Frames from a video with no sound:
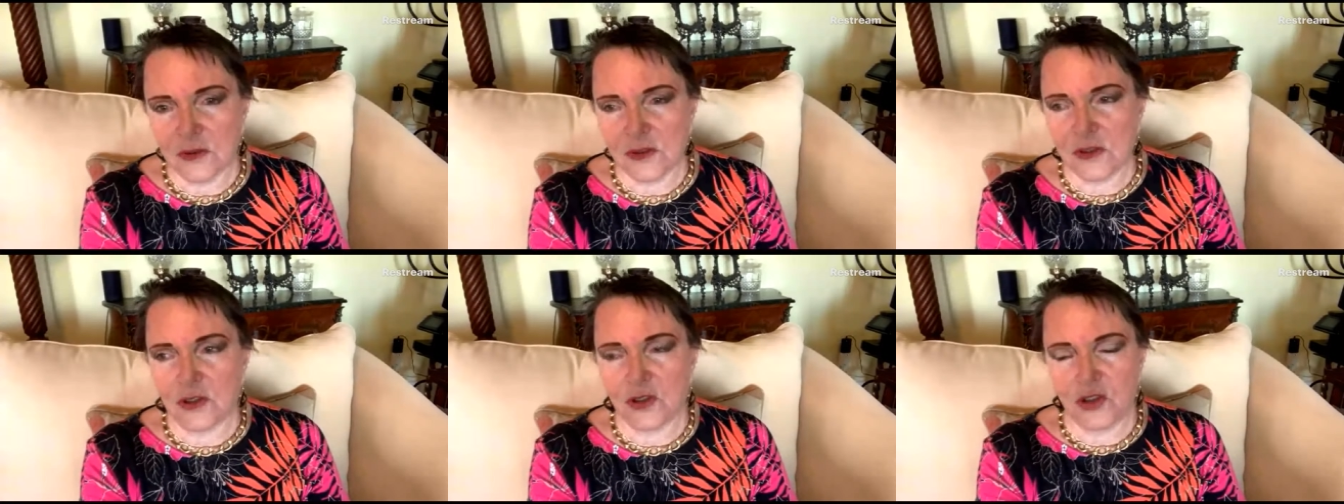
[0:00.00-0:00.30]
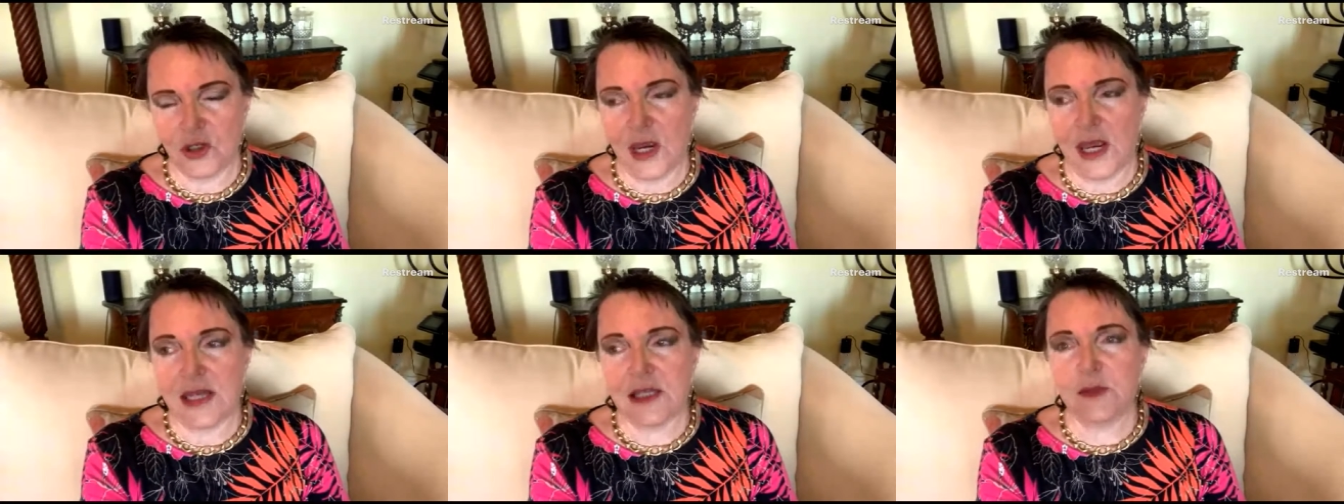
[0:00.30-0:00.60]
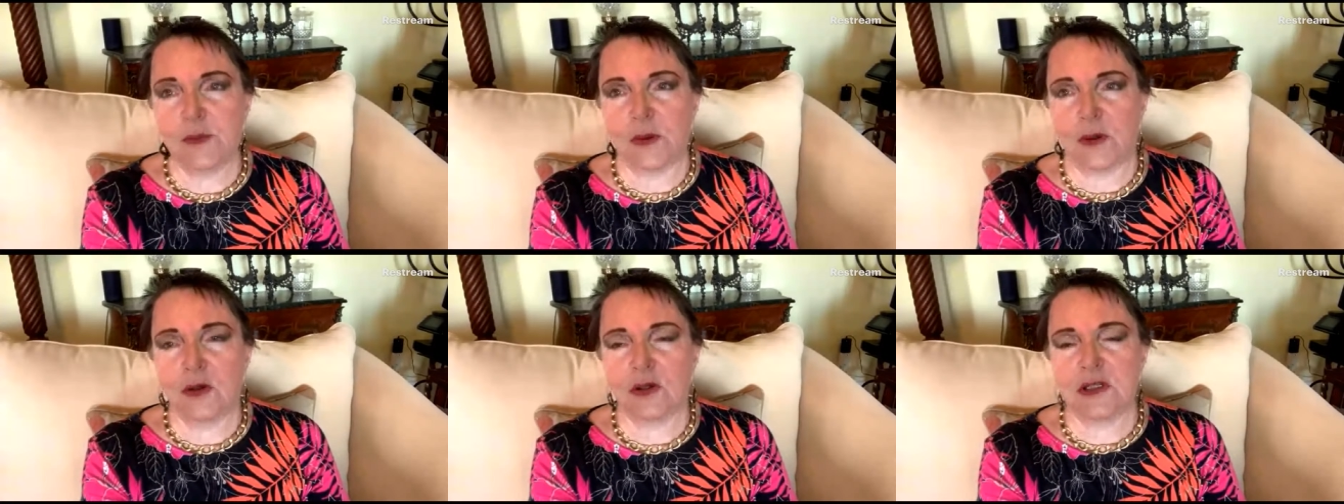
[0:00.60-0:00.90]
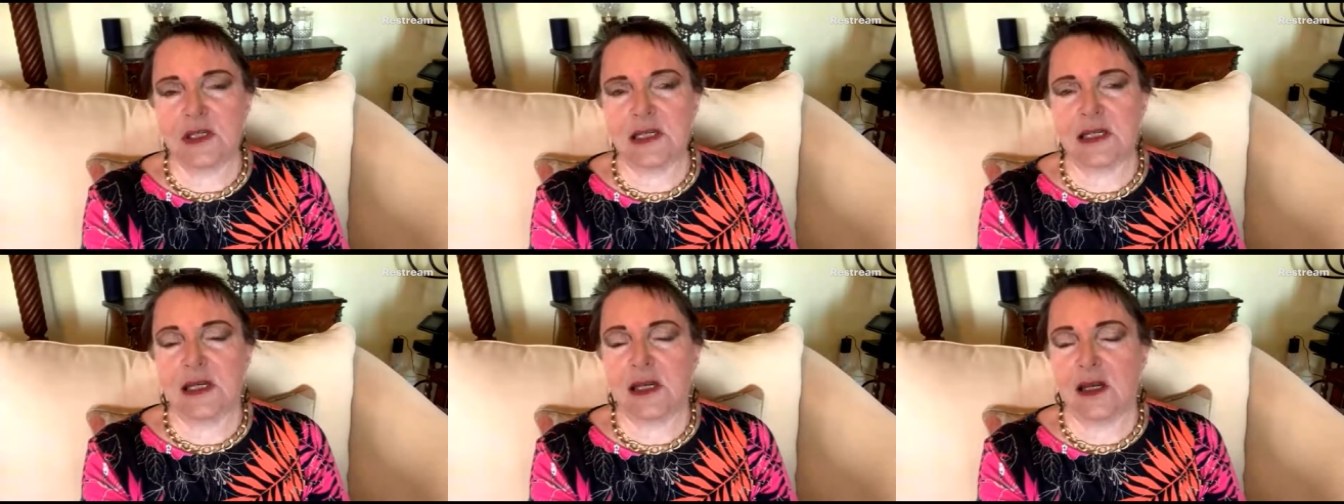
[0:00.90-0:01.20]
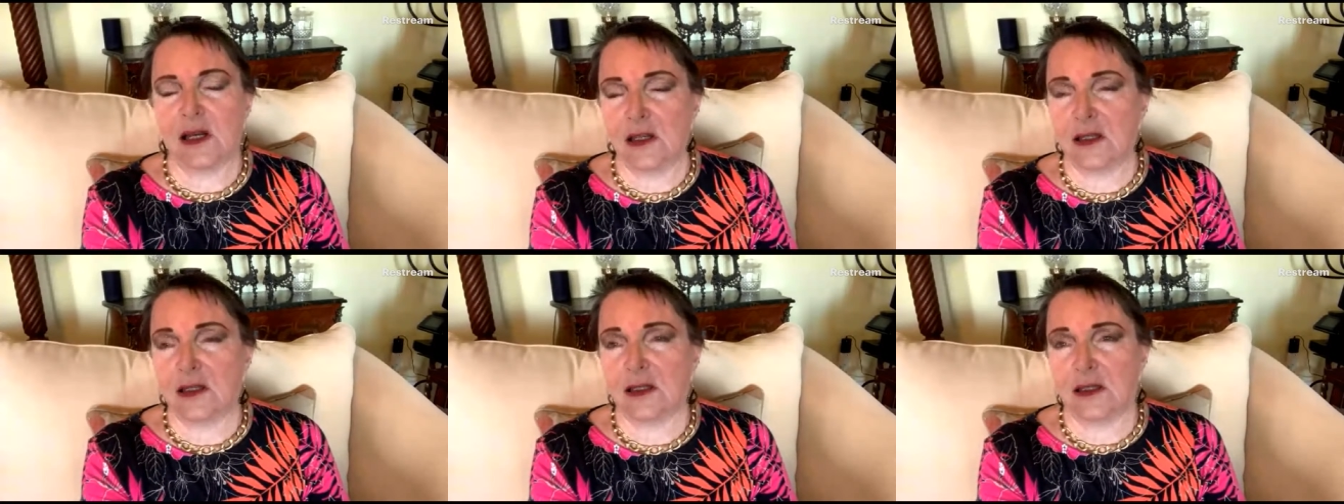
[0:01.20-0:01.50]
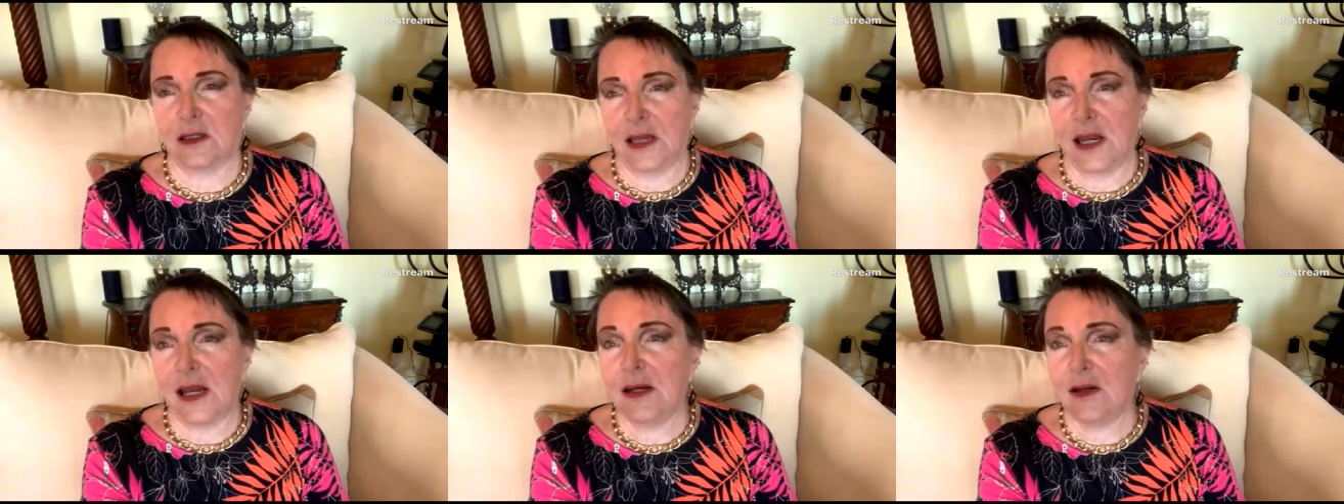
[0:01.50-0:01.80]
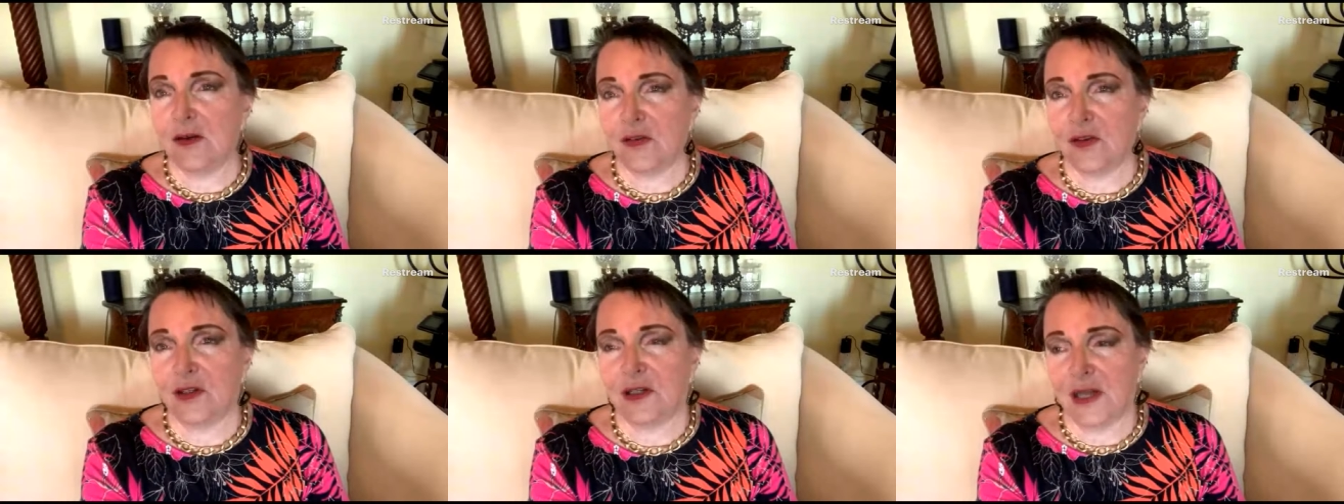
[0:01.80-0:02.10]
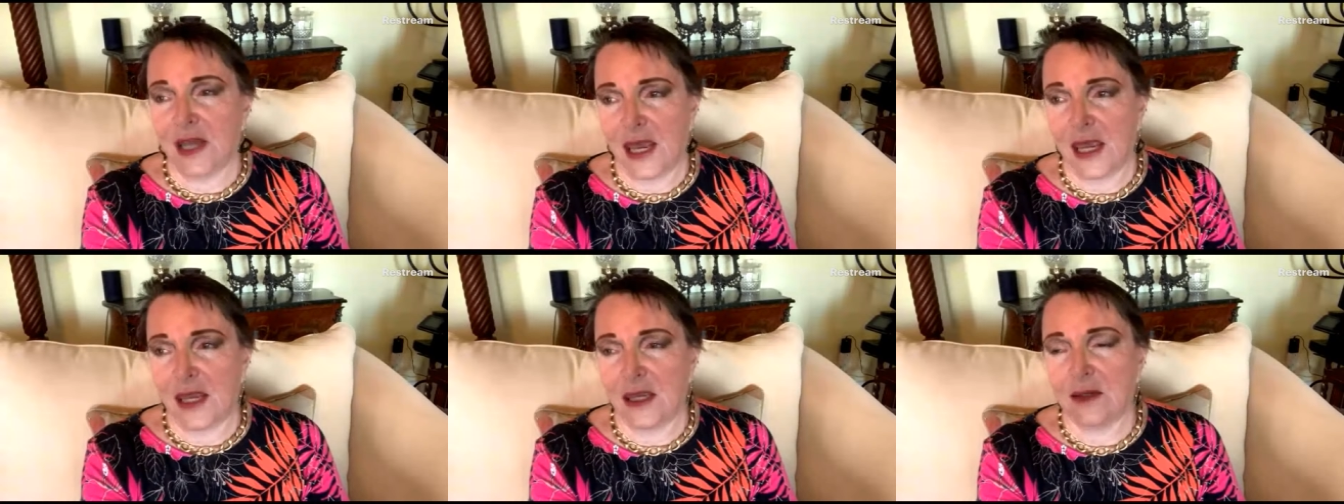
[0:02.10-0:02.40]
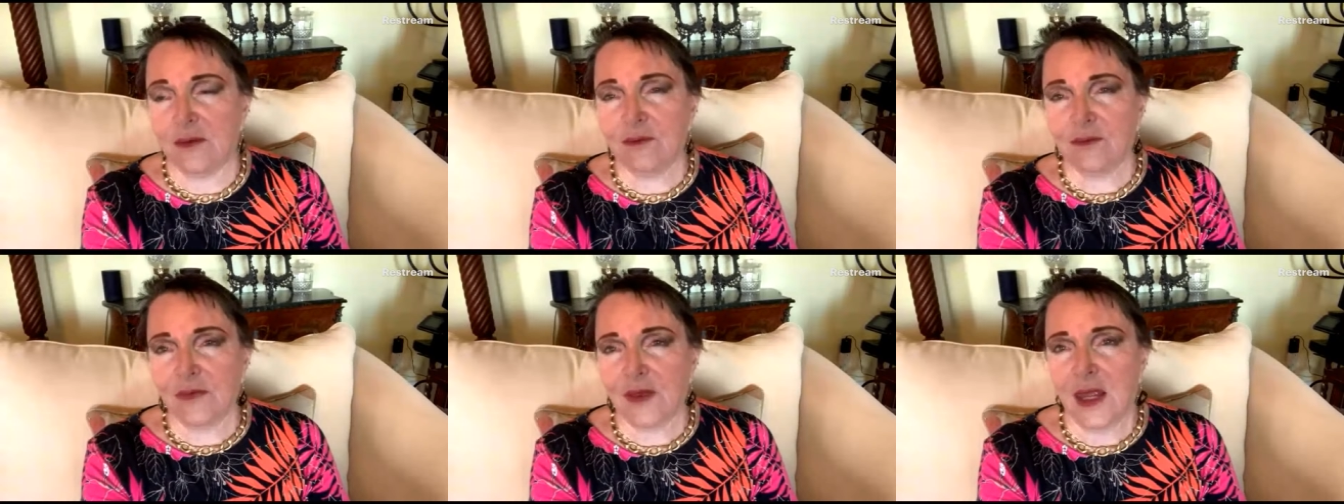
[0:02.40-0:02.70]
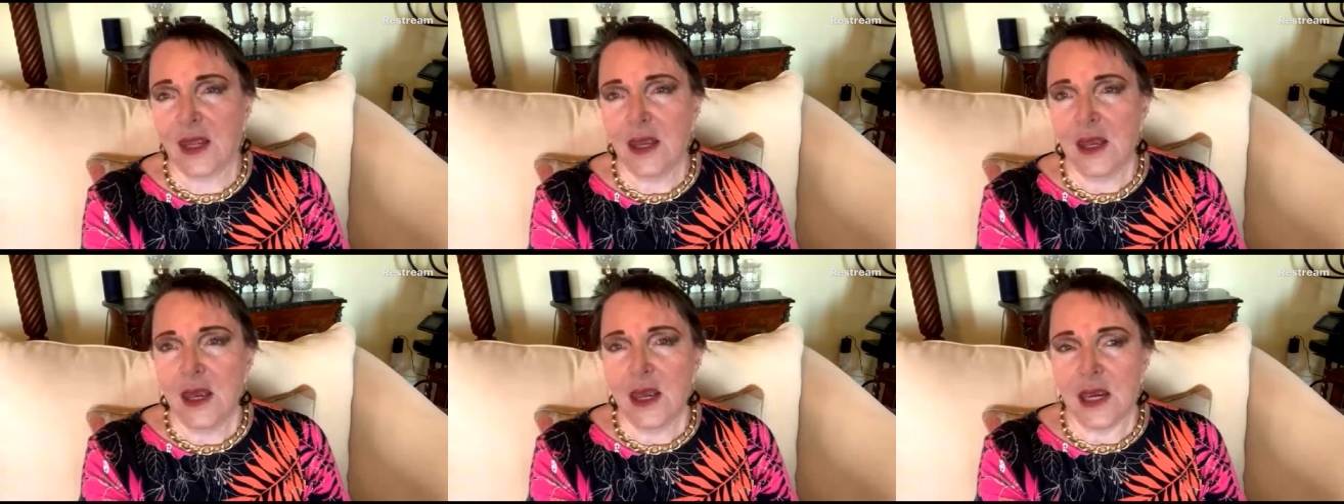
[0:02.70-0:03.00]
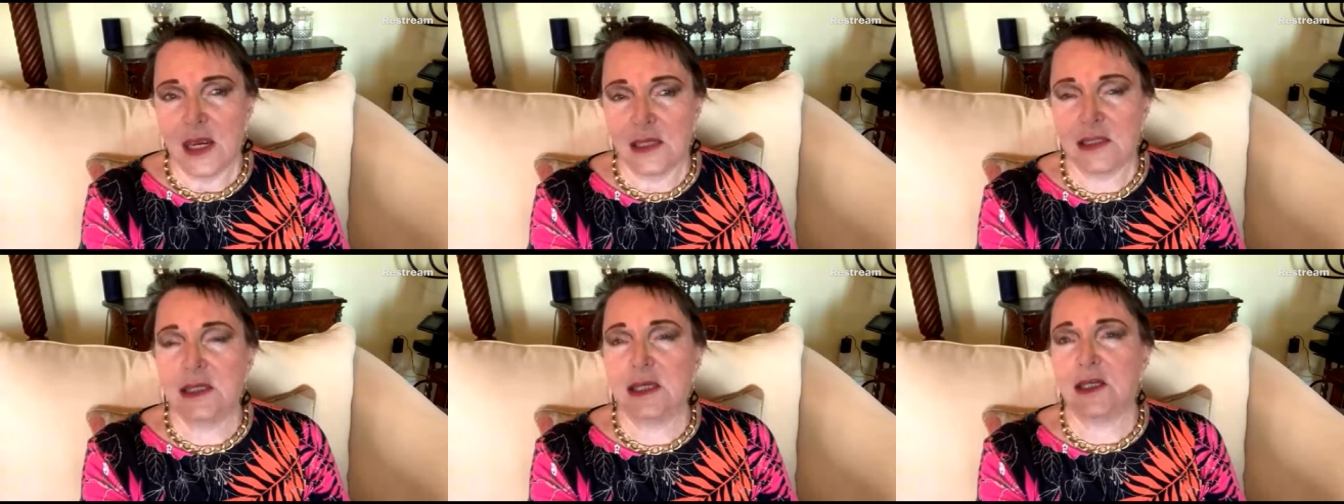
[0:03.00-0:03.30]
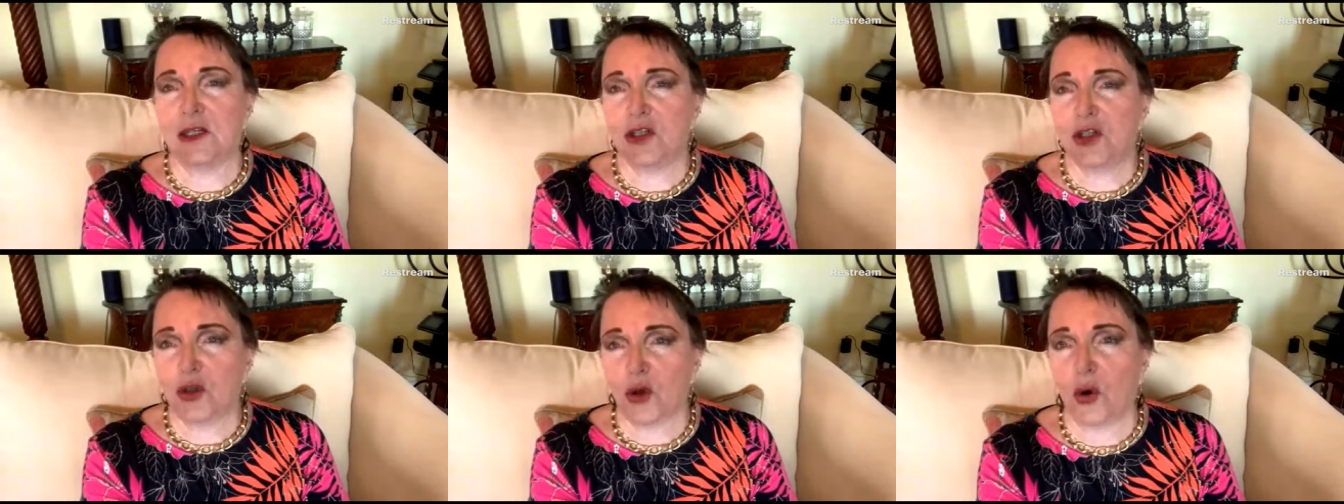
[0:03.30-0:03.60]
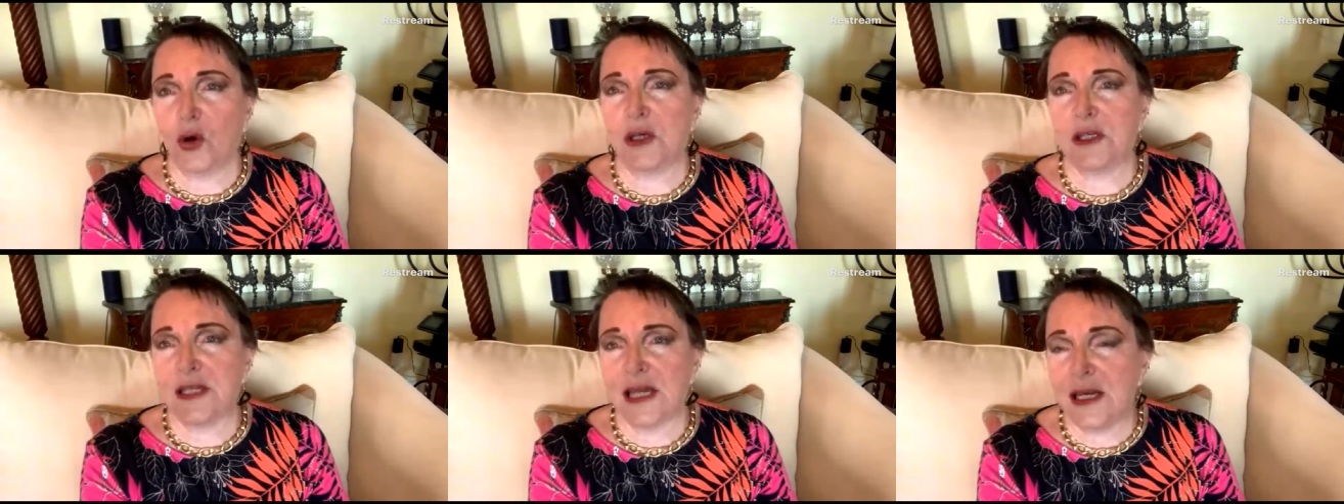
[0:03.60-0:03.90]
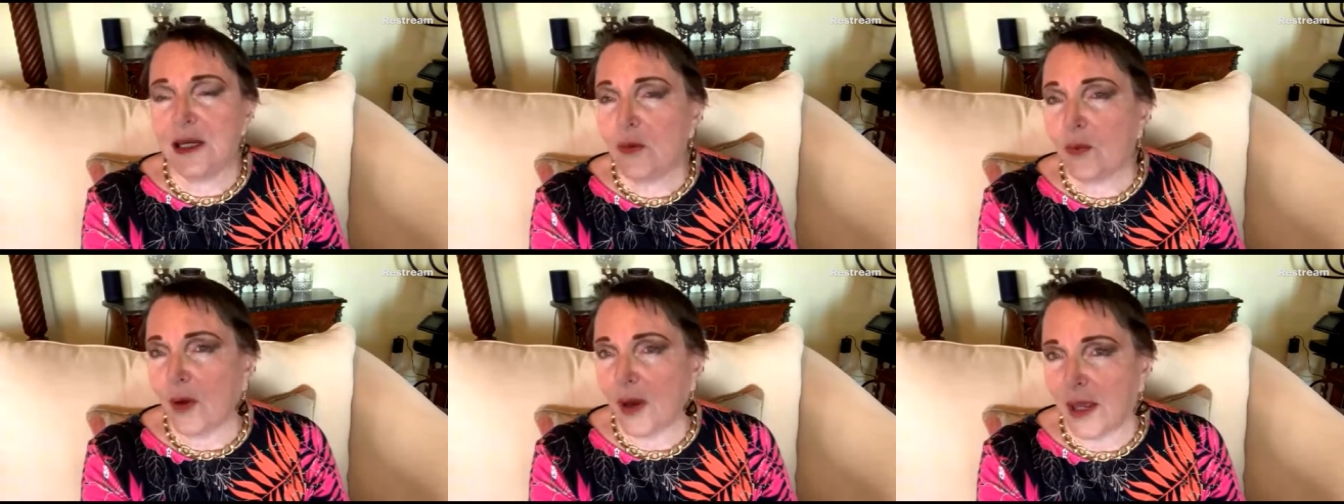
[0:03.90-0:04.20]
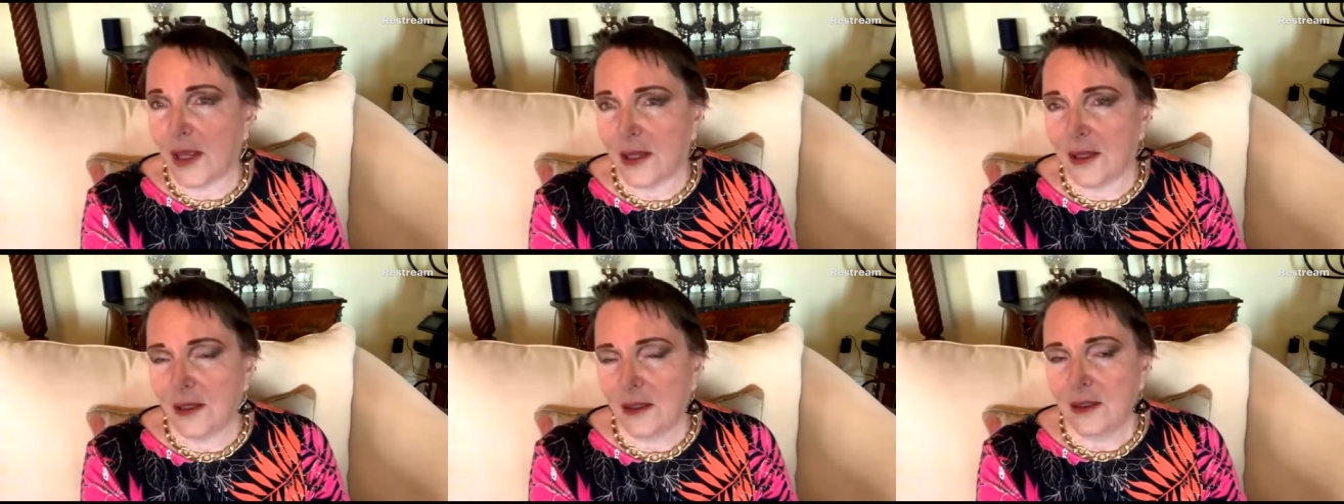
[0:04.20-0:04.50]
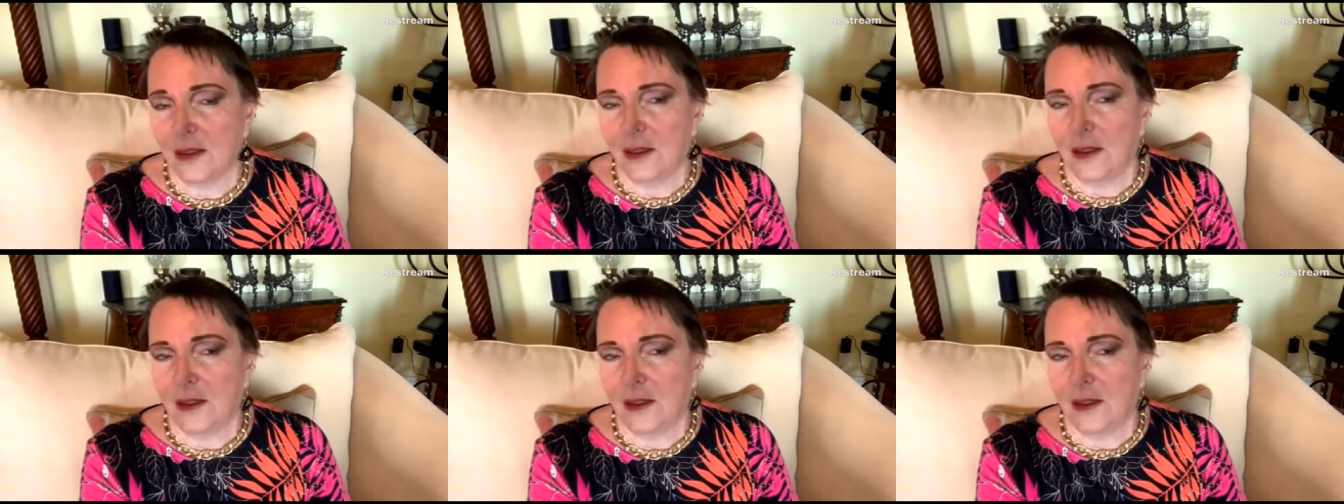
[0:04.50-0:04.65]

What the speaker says: suggest, because at the end of the day, it's his choice anyway.